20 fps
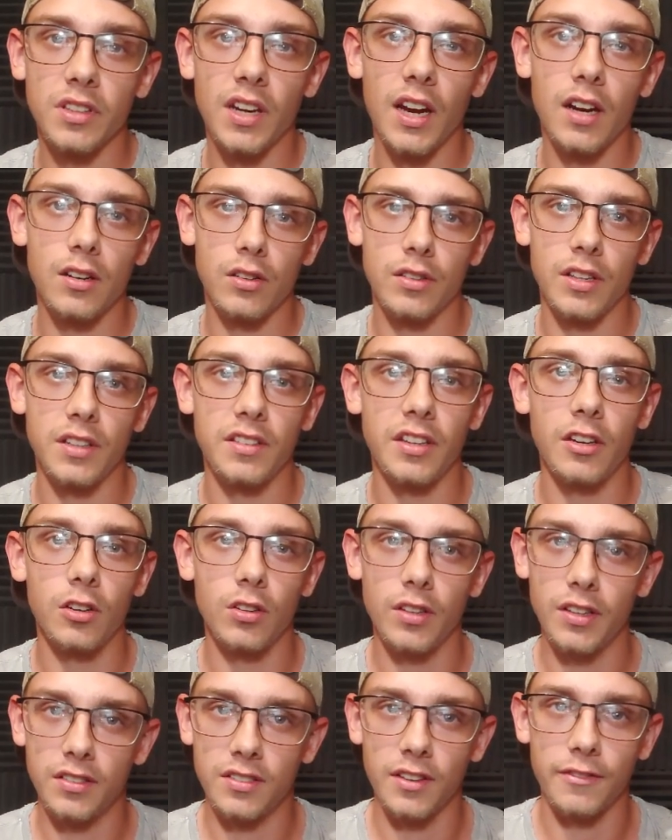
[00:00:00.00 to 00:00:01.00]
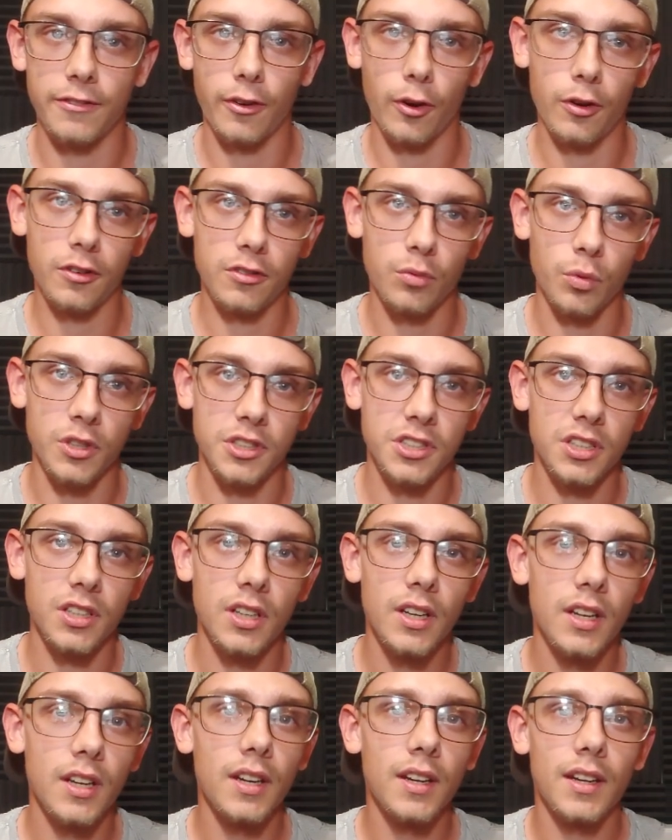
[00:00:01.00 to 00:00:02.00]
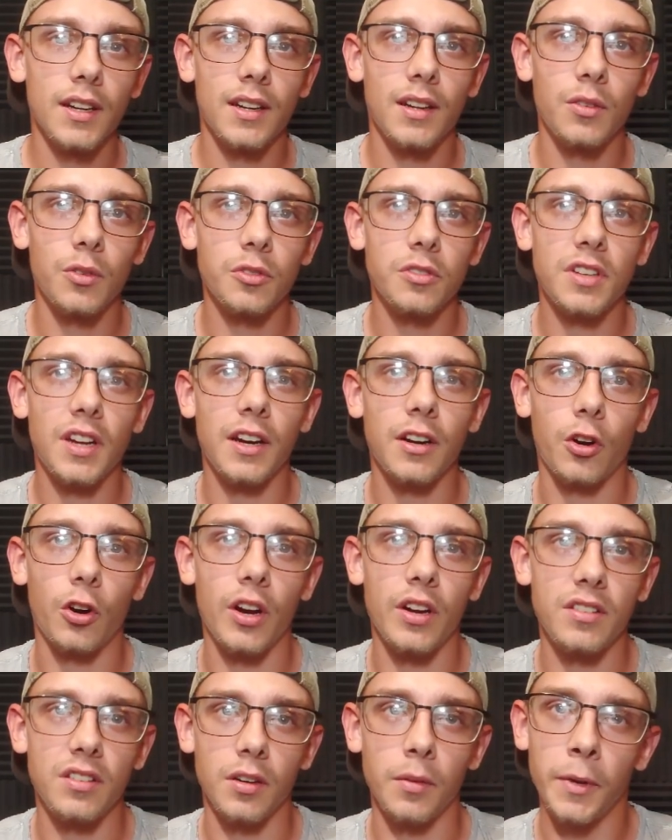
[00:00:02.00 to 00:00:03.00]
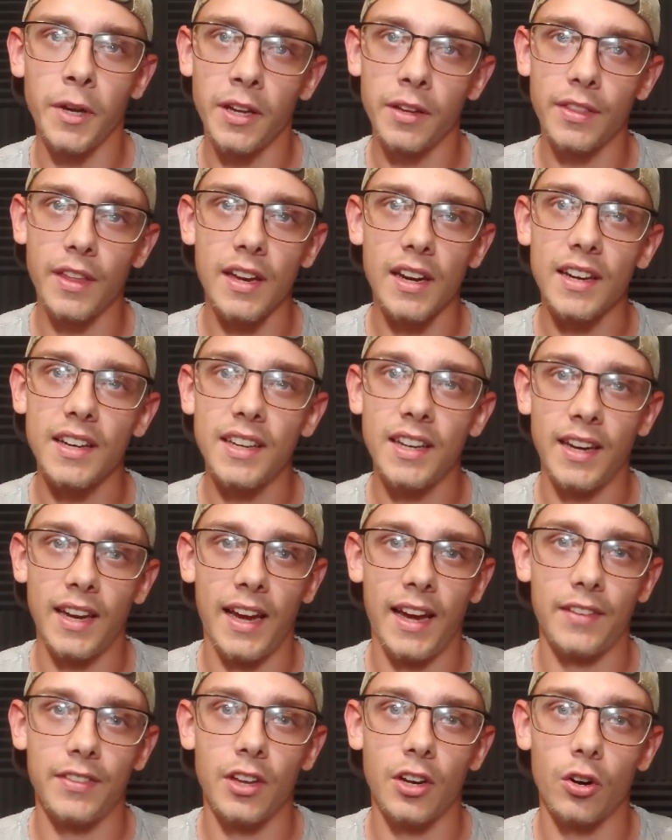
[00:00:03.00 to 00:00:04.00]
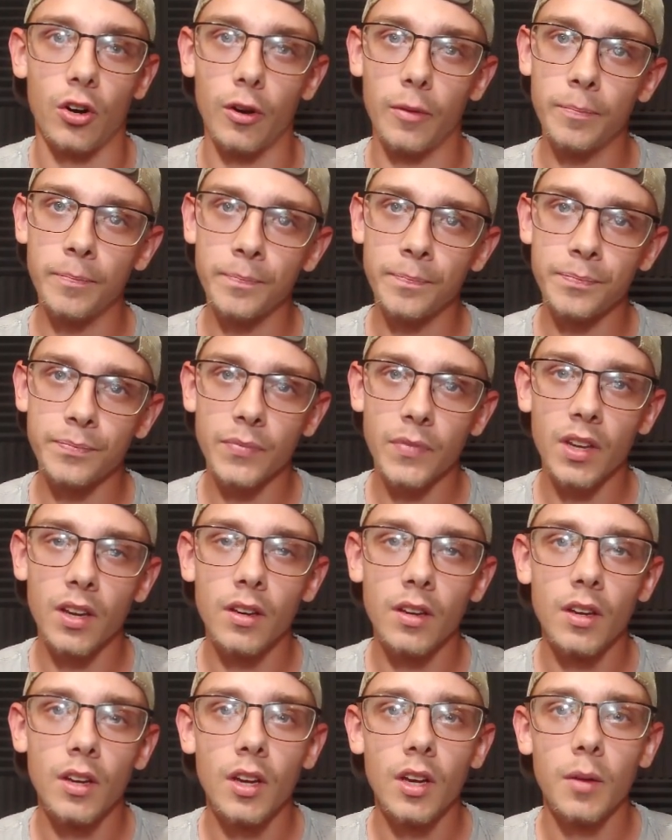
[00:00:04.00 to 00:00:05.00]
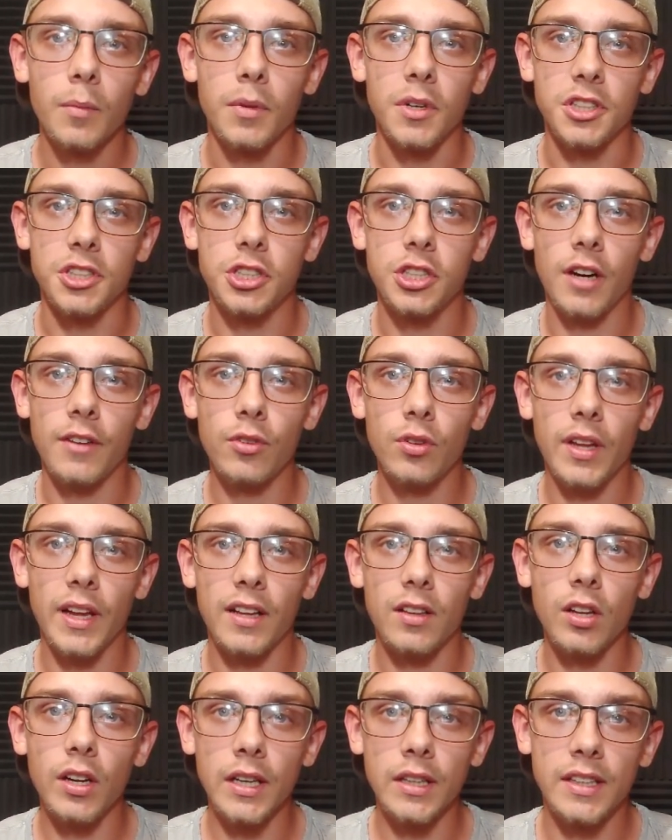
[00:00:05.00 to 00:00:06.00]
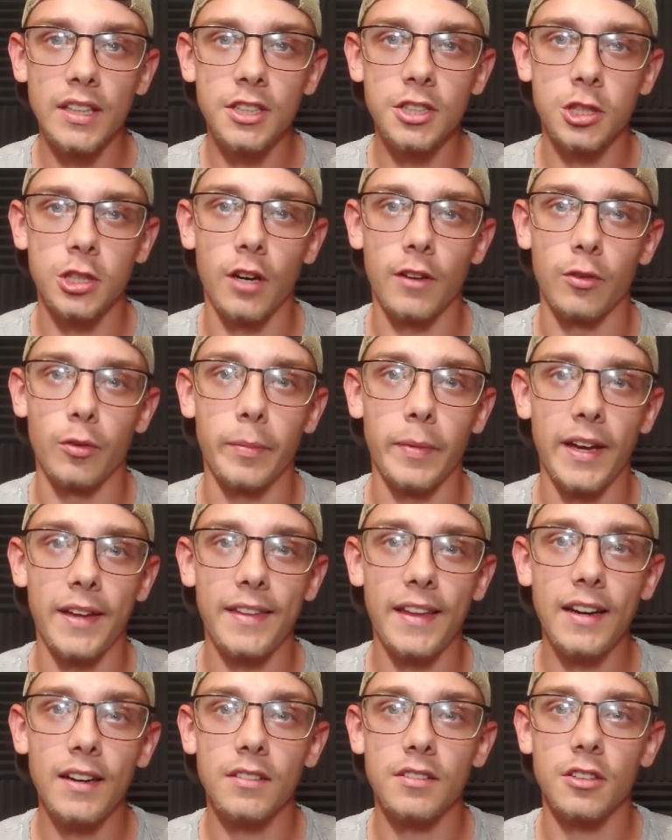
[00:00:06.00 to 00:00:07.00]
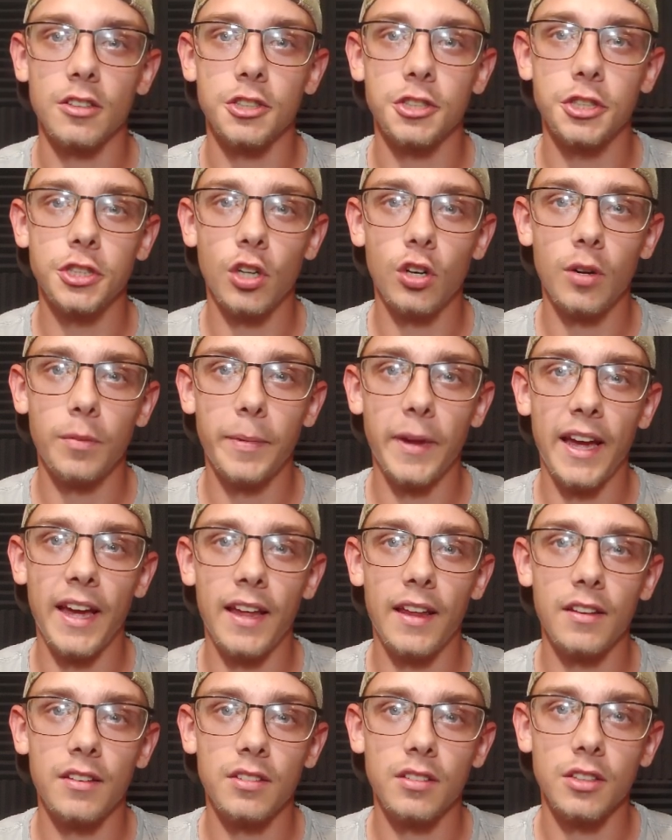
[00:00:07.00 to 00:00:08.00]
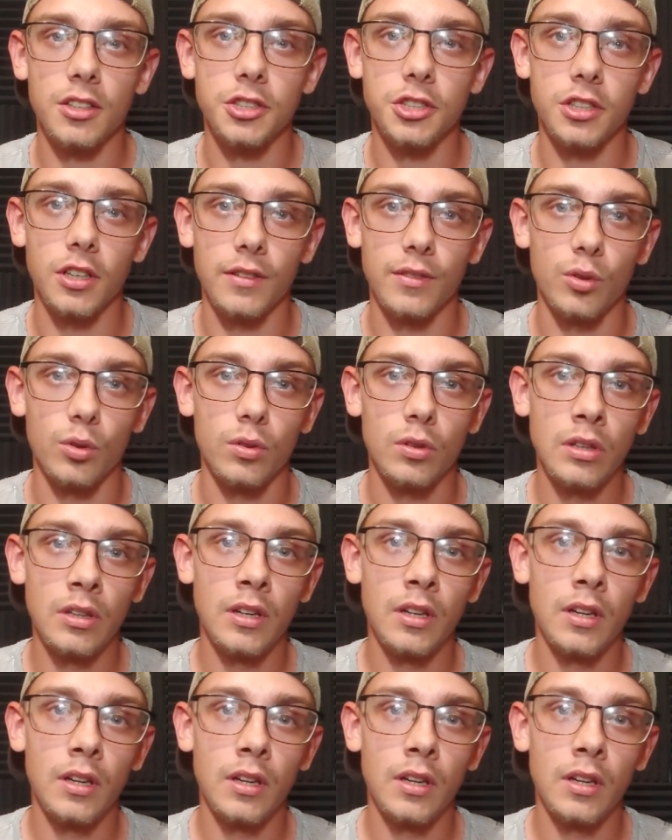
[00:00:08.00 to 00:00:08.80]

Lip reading: not on the tier list at first, which it was kind of crazy to me that I didn't add that on. But shovel, like, look at this shovel, man. That is a sharp-ass shovel.